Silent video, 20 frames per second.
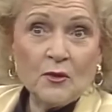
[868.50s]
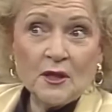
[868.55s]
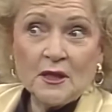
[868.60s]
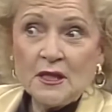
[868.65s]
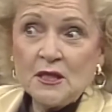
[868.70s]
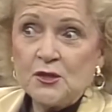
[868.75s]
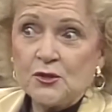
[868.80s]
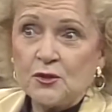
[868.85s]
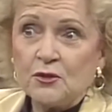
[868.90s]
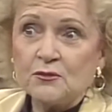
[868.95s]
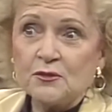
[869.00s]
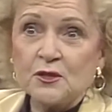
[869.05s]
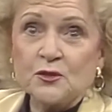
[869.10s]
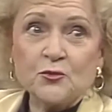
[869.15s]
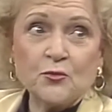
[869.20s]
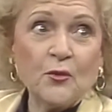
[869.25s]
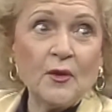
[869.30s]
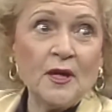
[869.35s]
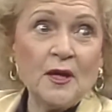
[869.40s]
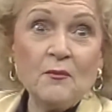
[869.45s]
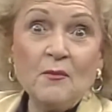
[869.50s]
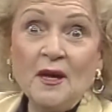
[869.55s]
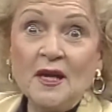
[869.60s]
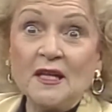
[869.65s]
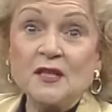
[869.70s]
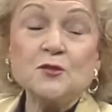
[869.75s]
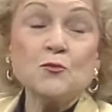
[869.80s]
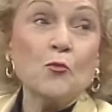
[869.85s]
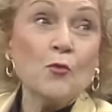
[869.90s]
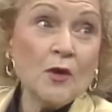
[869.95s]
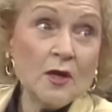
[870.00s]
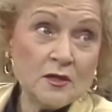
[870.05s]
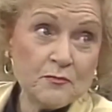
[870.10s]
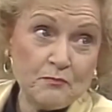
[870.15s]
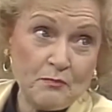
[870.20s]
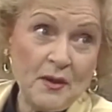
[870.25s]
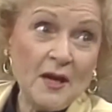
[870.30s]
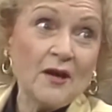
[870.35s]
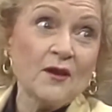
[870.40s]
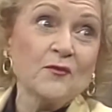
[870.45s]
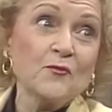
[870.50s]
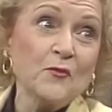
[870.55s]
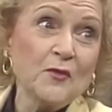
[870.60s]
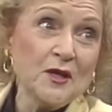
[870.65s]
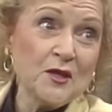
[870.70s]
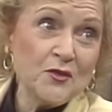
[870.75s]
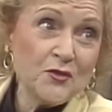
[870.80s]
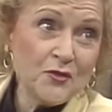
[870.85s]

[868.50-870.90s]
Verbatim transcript: one of these shows in 20 minutes, we're better than we